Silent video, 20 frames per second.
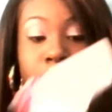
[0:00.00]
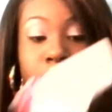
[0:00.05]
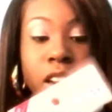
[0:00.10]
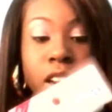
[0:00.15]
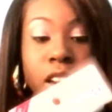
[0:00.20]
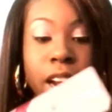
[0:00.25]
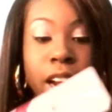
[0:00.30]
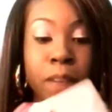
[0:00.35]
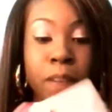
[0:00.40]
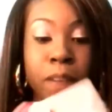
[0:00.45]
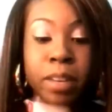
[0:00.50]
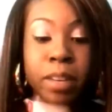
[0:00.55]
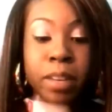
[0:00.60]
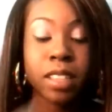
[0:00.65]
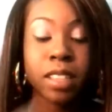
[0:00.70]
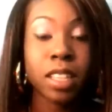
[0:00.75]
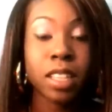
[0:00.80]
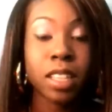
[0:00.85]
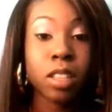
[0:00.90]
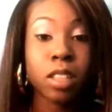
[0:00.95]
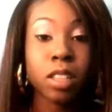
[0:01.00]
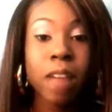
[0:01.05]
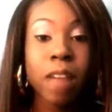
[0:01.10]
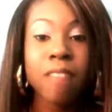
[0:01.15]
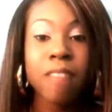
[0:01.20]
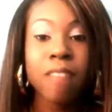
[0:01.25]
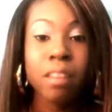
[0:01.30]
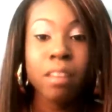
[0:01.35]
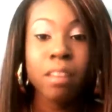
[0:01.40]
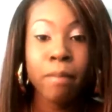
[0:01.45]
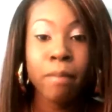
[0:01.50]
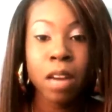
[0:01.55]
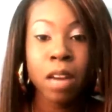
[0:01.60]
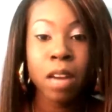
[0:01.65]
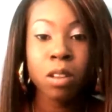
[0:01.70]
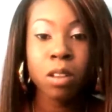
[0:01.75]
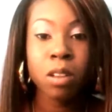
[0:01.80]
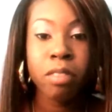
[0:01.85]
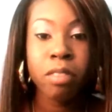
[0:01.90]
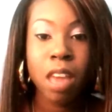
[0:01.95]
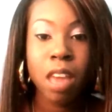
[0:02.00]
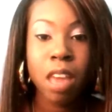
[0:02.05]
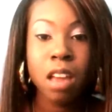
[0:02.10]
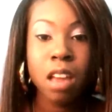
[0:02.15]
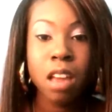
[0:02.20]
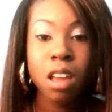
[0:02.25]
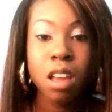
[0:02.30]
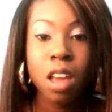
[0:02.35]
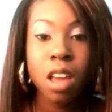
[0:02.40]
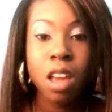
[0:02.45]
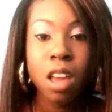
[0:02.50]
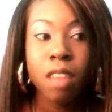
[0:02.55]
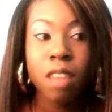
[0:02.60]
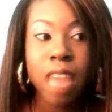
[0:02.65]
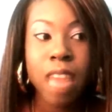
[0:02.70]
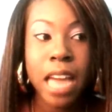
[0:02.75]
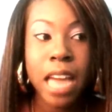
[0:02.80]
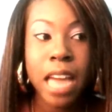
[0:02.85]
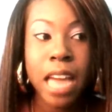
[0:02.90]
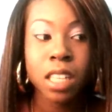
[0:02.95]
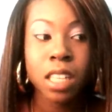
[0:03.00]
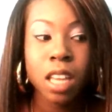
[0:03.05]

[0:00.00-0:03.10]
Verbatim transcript: for your hair because they don't have the metal thing that